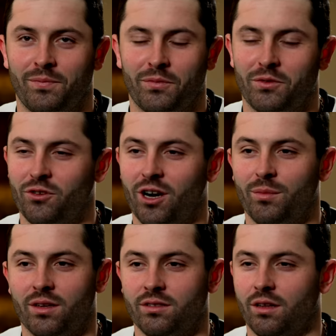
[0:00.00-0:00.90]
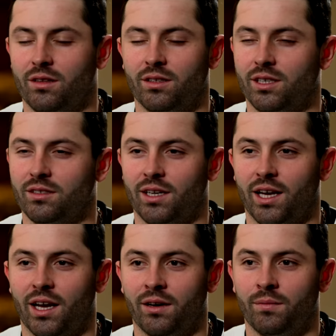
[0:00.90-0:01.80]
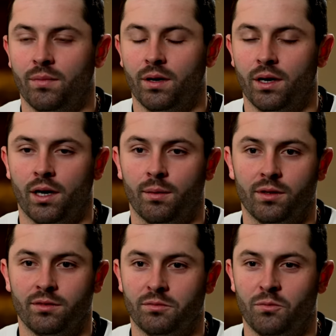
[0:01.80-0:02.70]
I try and be as authentic as I can um, and